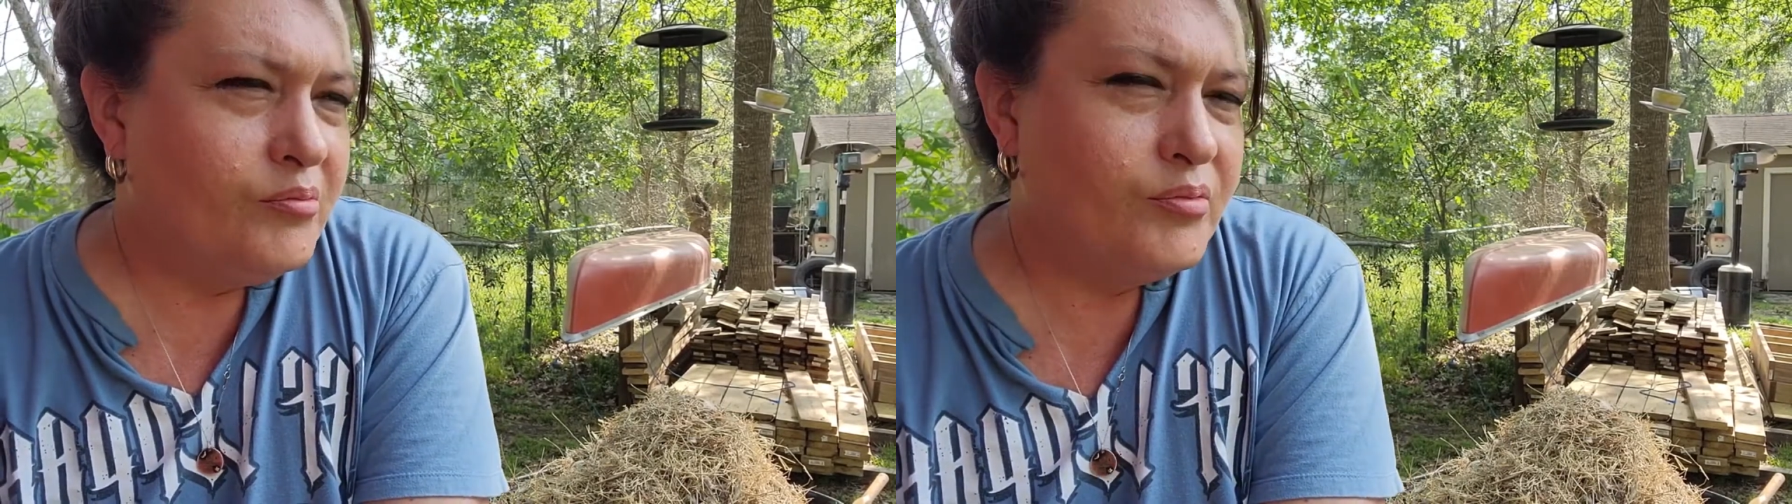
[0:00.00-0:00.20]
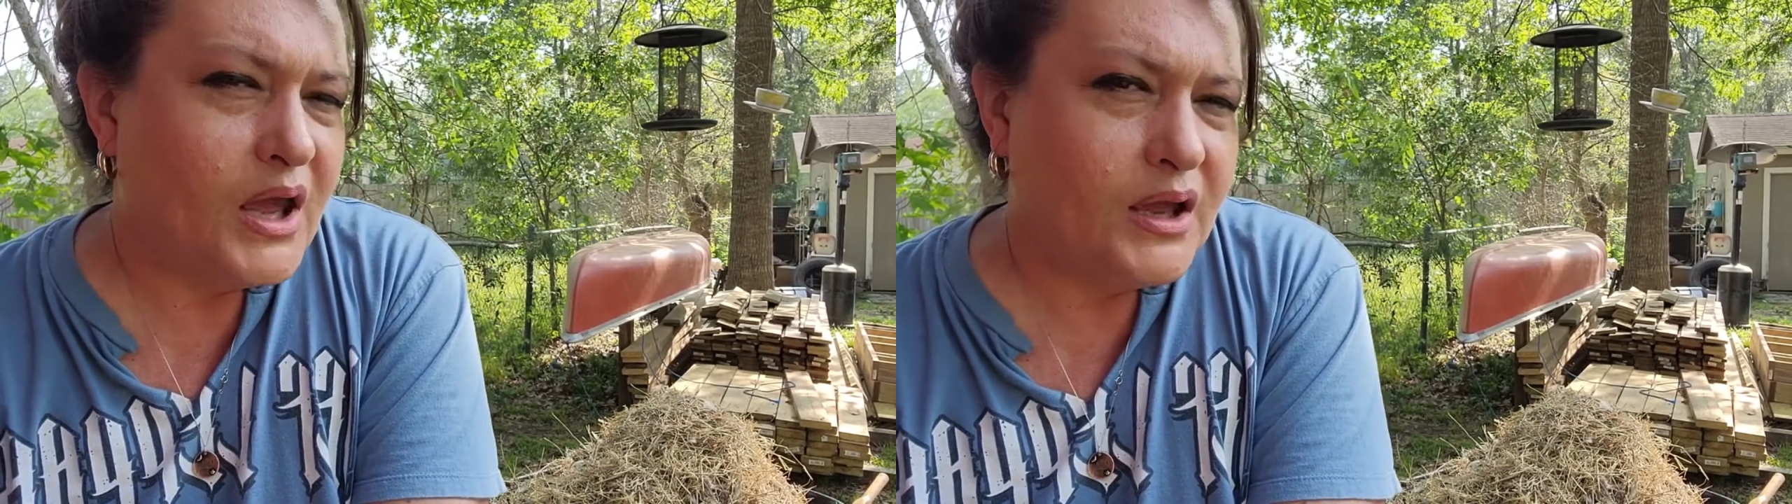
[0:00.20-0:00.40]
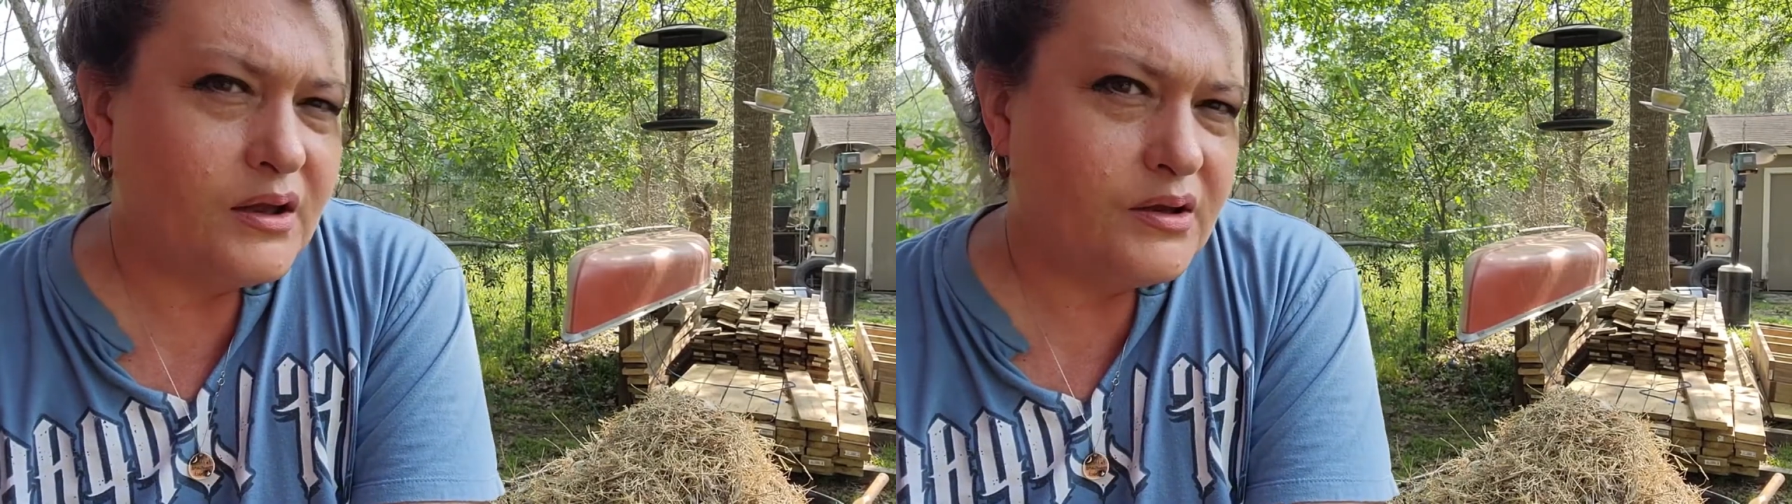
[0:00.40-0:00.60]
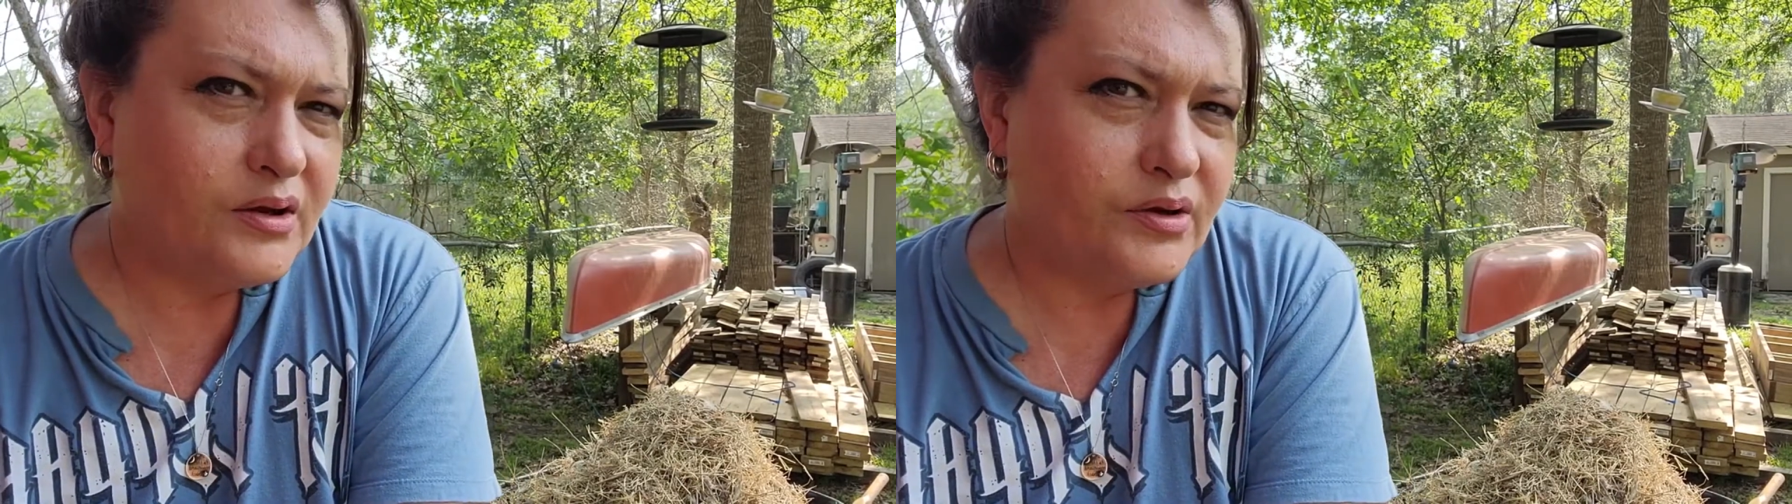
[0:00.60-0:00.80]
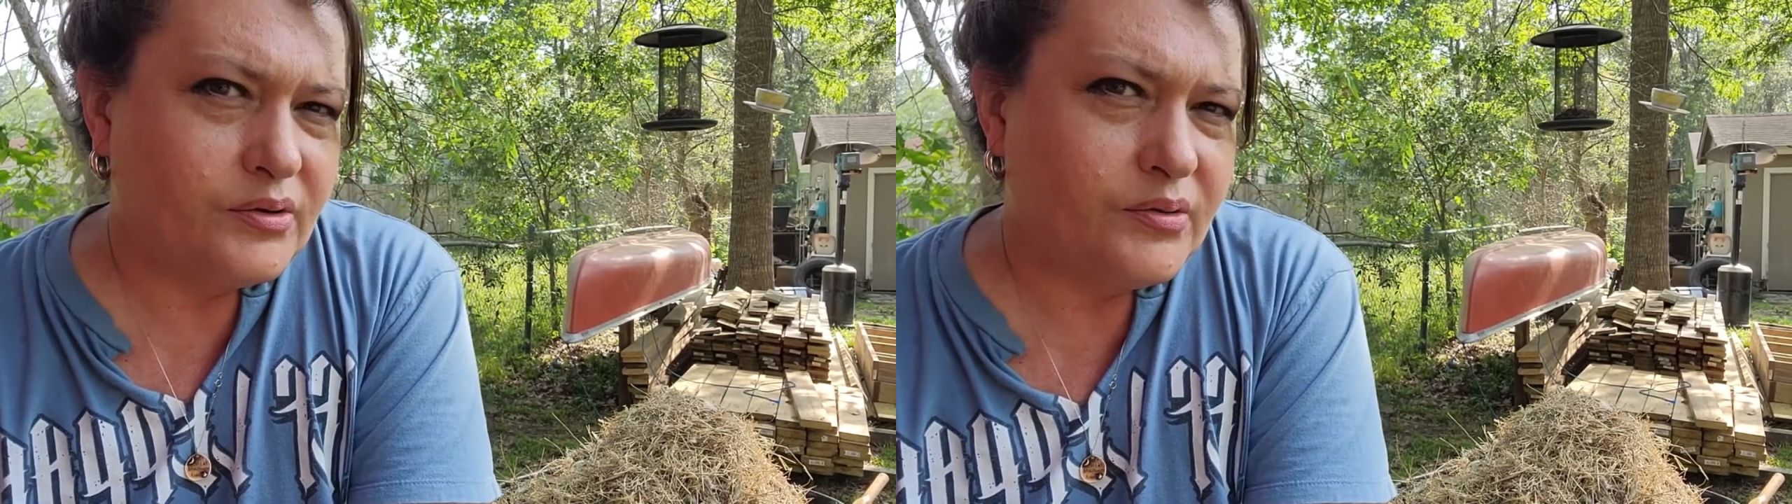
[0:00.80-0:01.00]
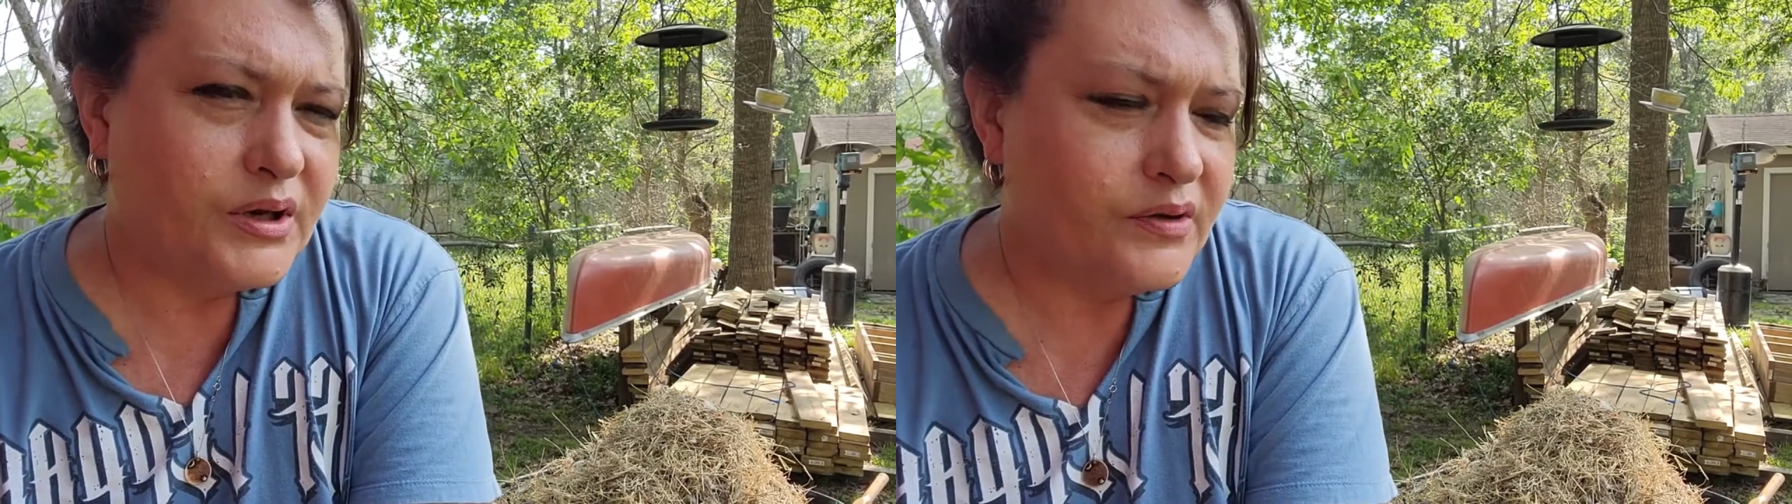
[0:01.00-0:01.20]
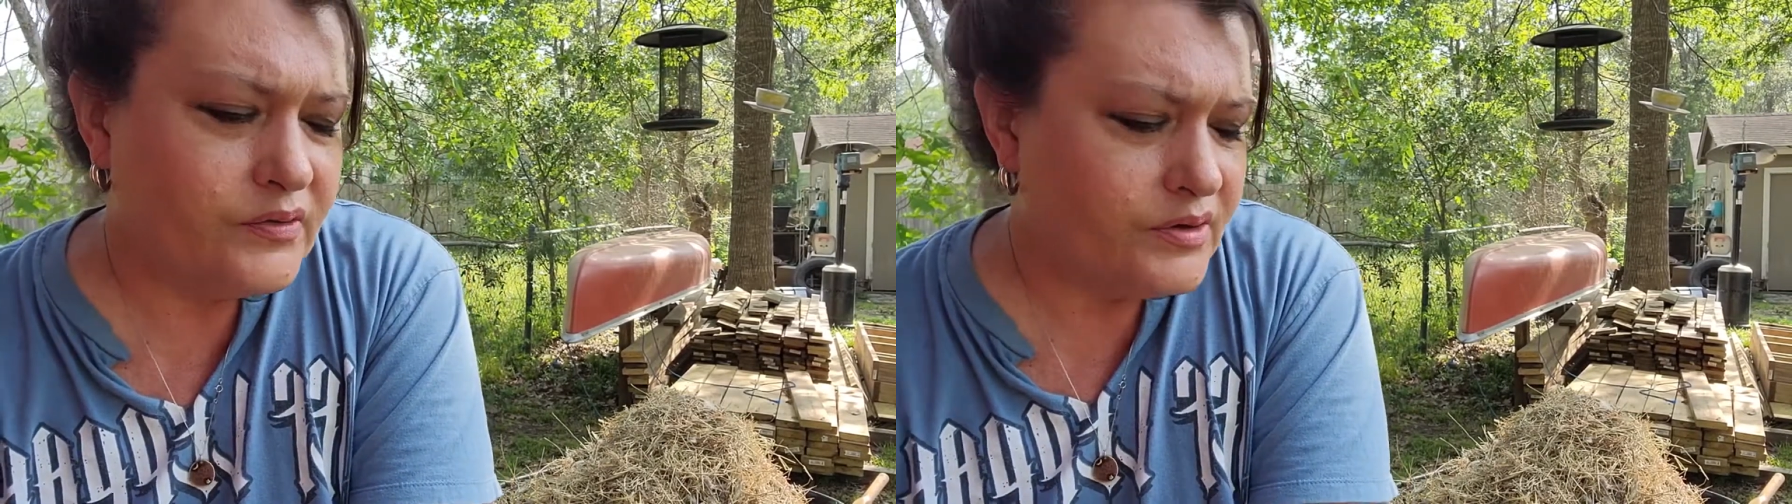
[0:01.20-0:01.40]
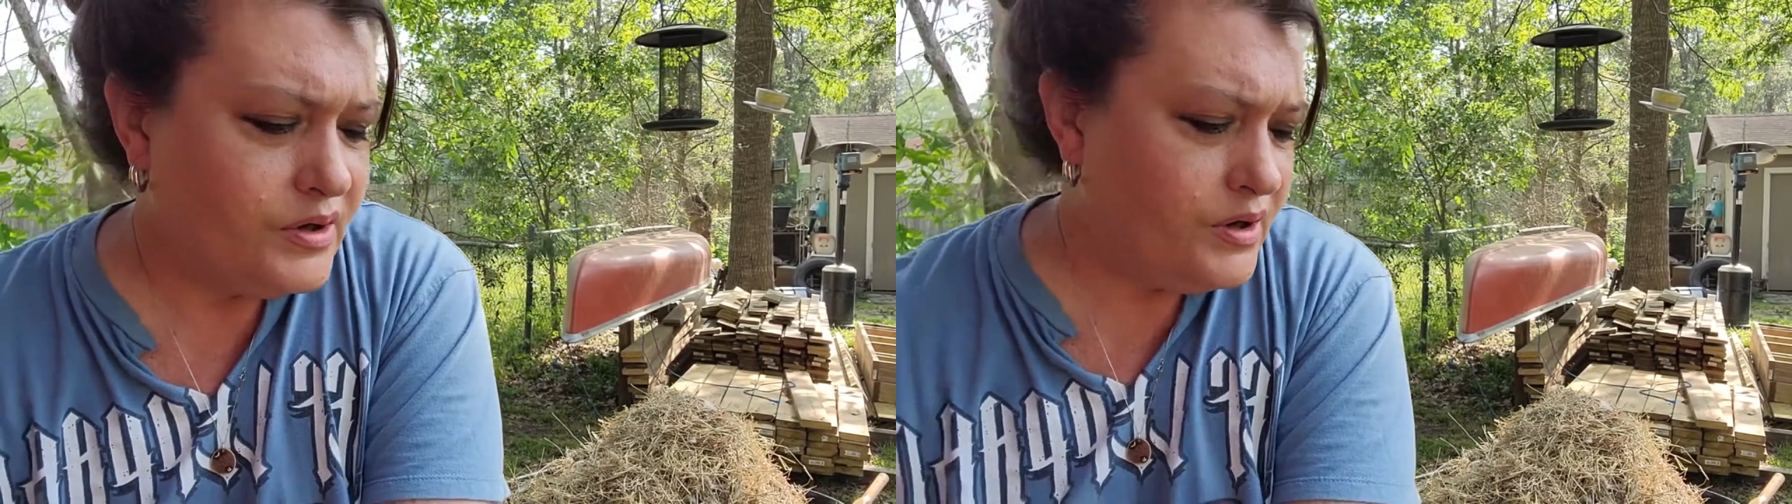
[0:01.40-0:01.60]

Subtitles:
bake or whatever.